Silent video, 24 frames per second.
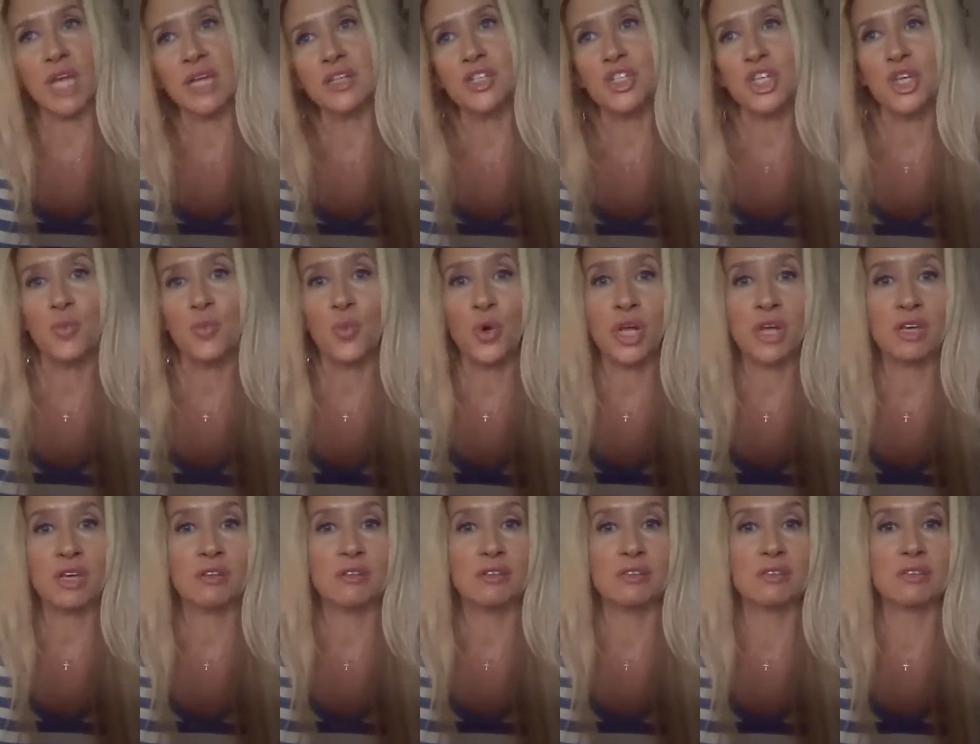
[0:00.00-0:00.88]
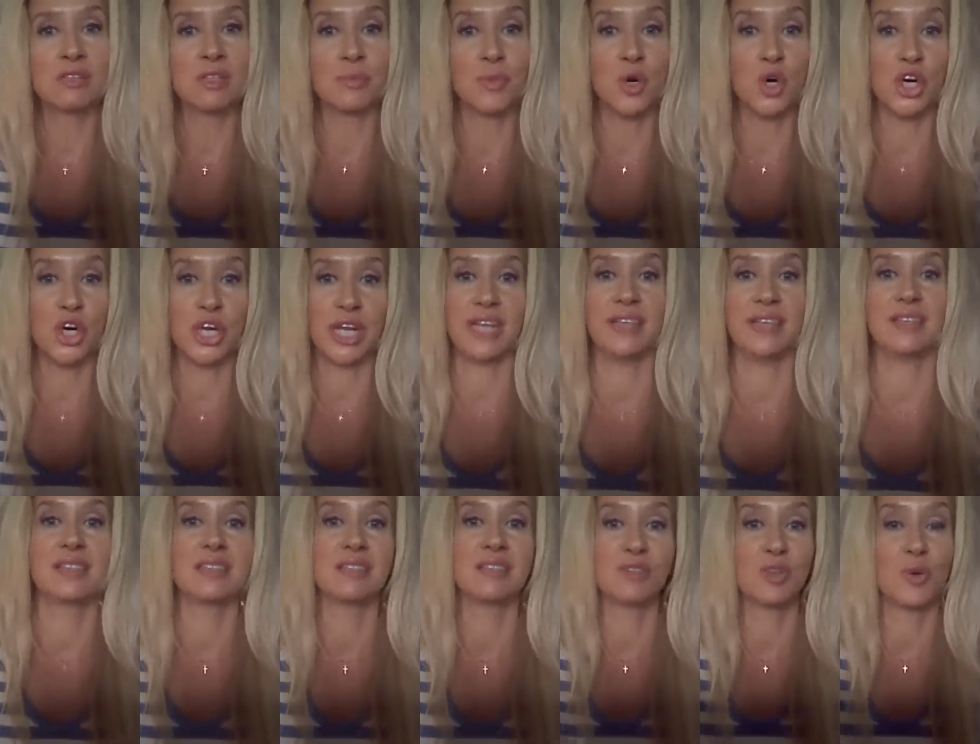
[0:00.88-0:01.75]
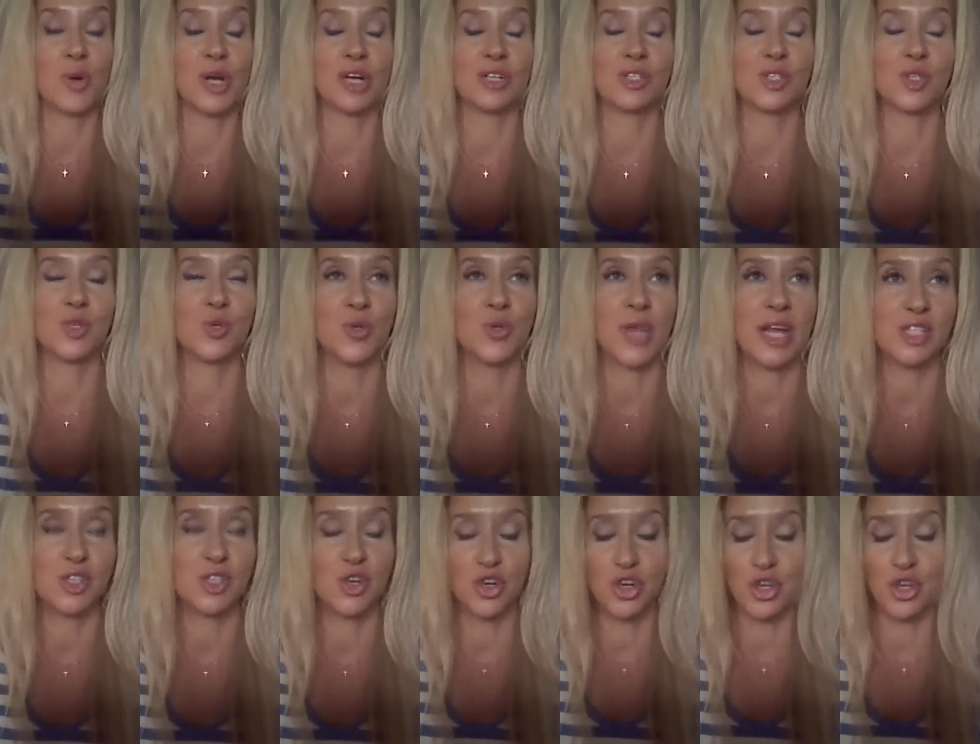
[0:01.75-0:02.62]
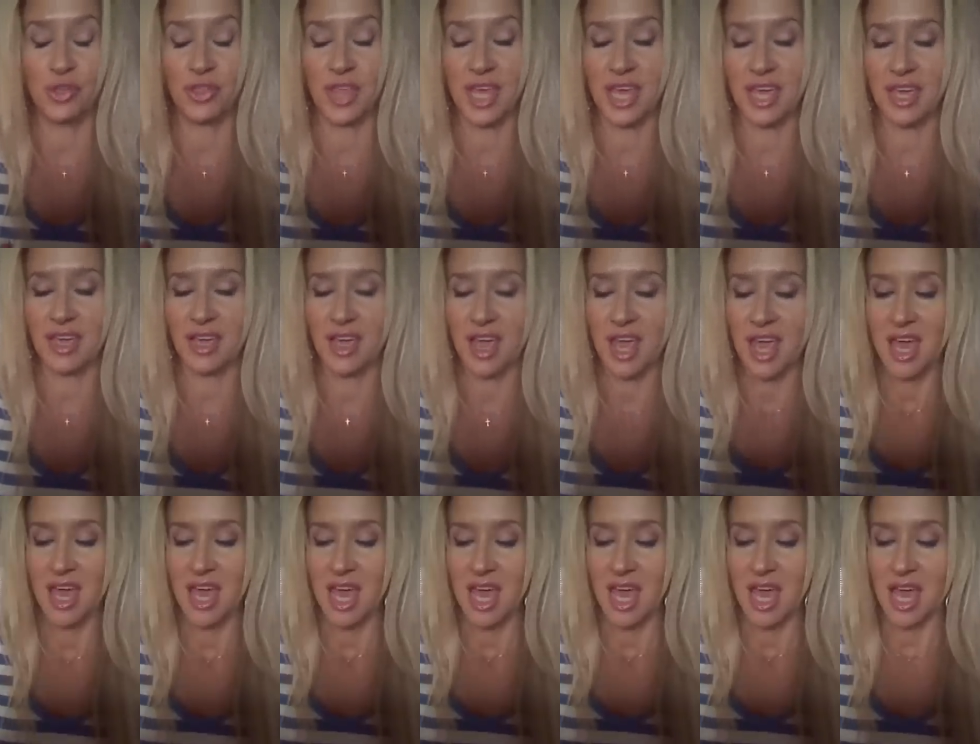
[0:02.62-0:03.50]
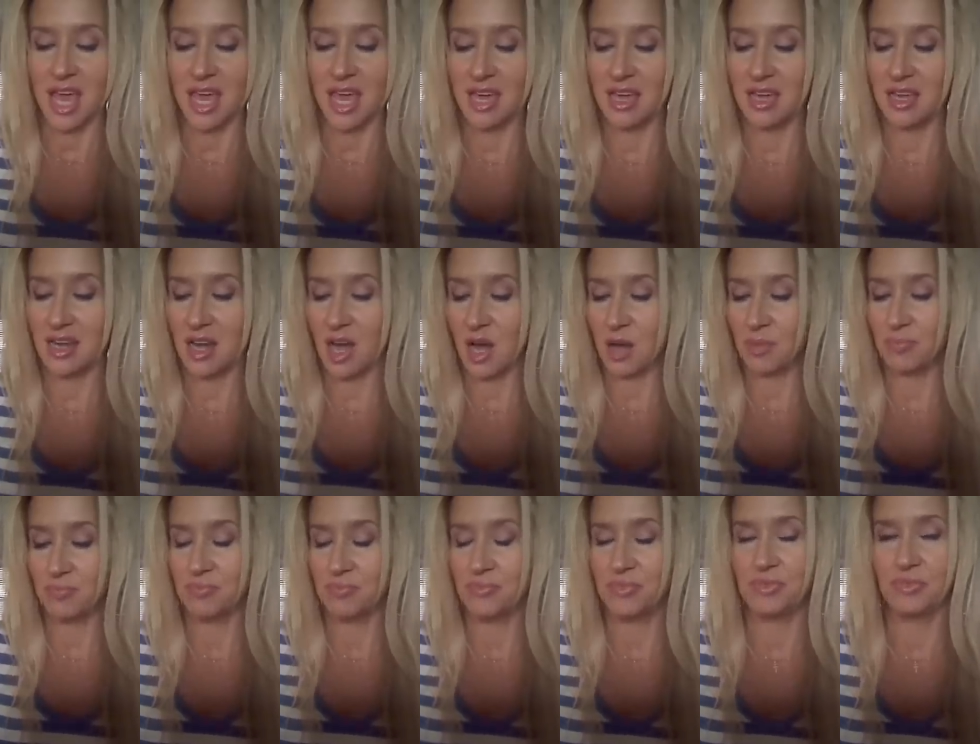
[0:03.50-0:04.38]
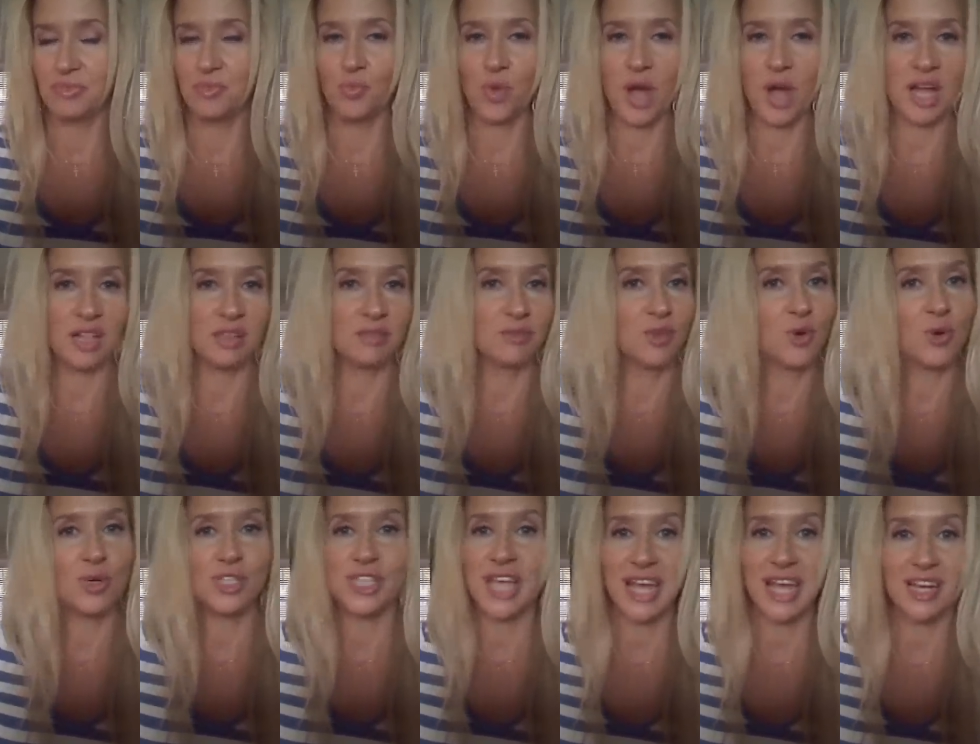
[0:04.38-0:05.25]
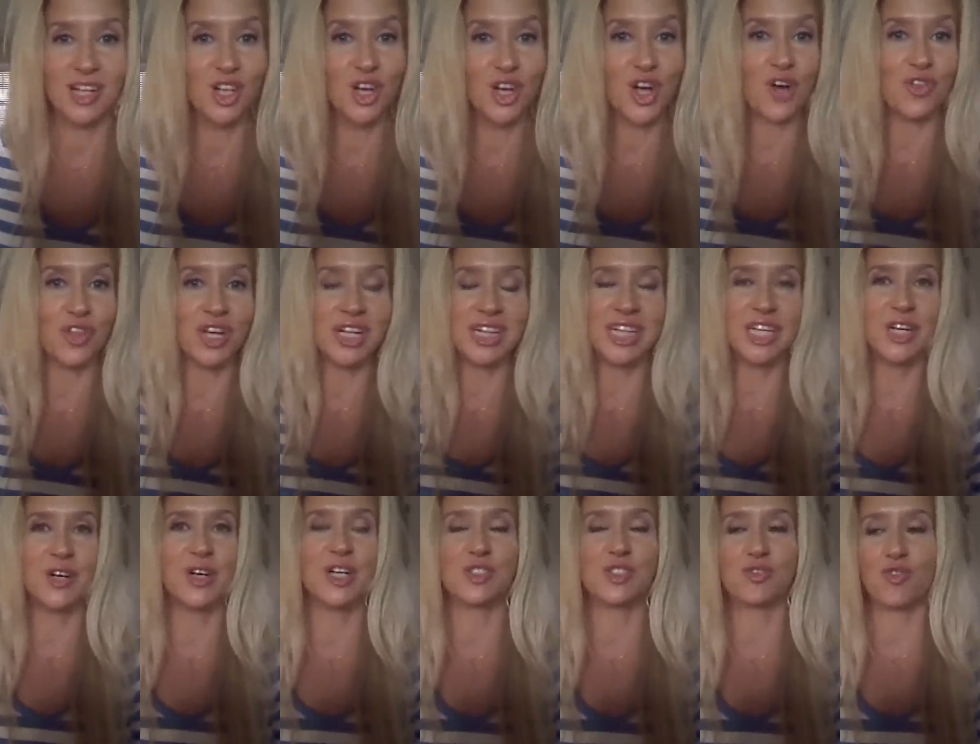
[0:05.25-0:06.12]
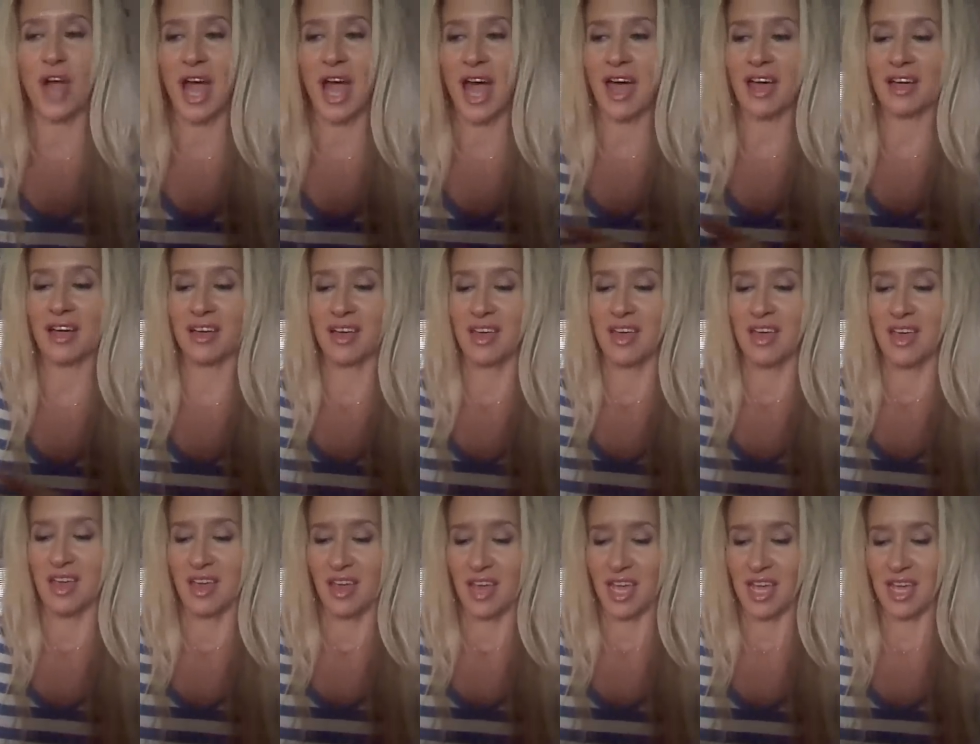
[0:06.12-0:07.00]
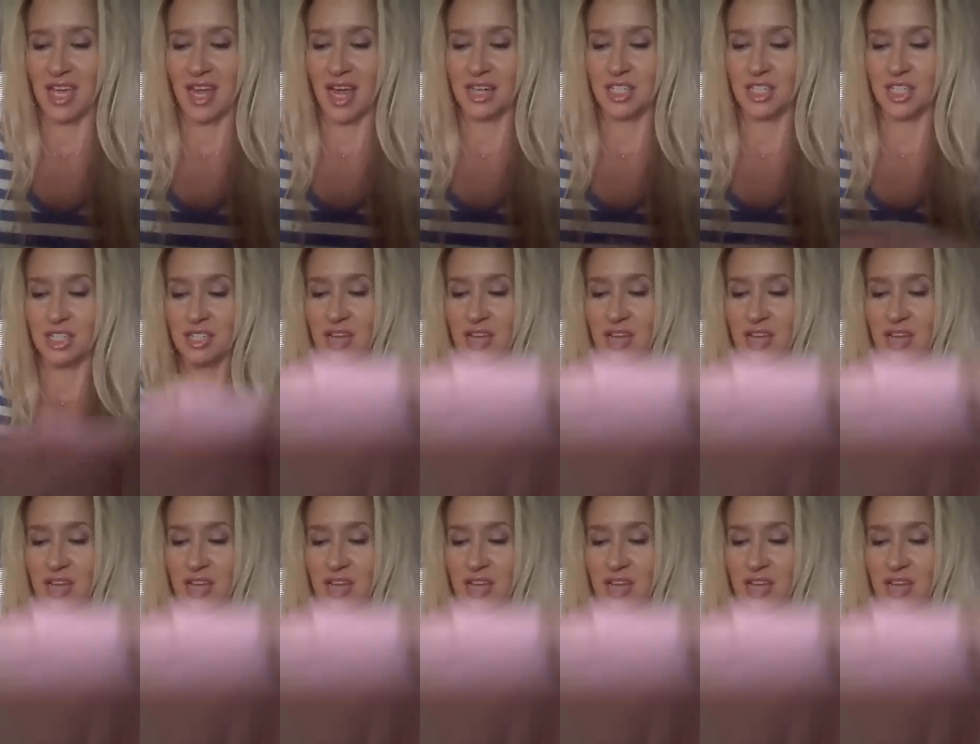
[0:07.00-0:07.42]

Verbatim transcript: and she wanted some hoodies to wear to school. That's her new thing. And um, I, of course I had to look on the clearance rack and I